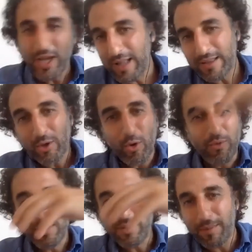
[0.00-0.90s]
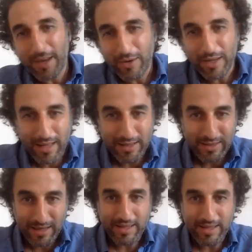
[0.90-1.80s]
take over the Maronite as
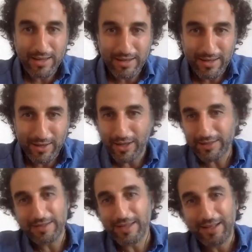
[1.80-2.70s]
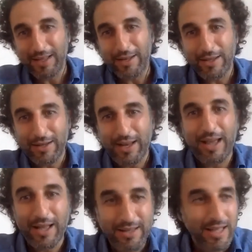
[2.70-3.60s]
the sectarian
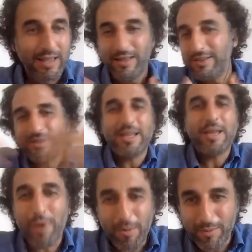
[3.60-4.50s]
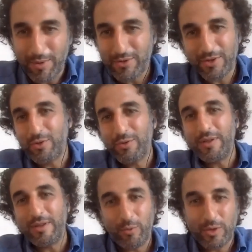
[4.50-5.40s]
class, it's the same problem. It's just,
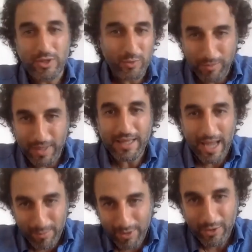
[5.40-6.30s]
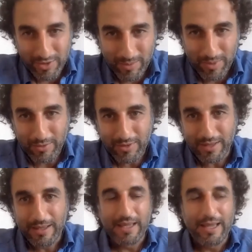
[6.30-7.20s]
which is what Mahdi Amil talks about.
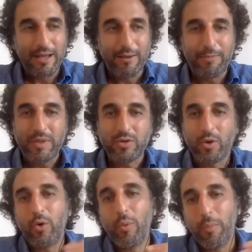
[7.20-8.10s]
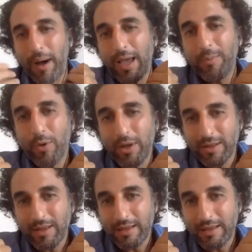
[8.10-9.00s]
So my point
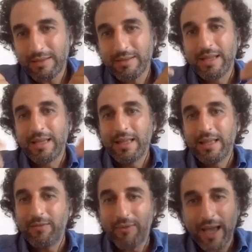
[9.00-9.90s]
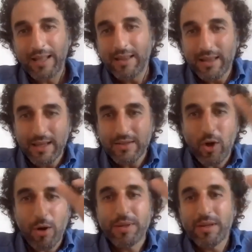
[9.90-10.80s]
is, fine, these
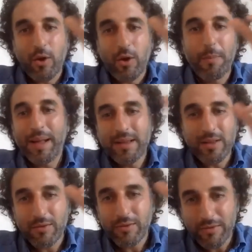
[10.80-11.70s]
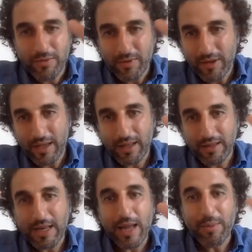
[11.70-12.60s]
competitive
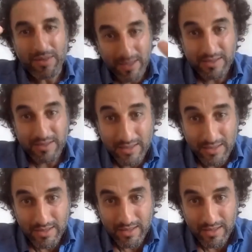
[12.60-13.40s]
dynamics exist,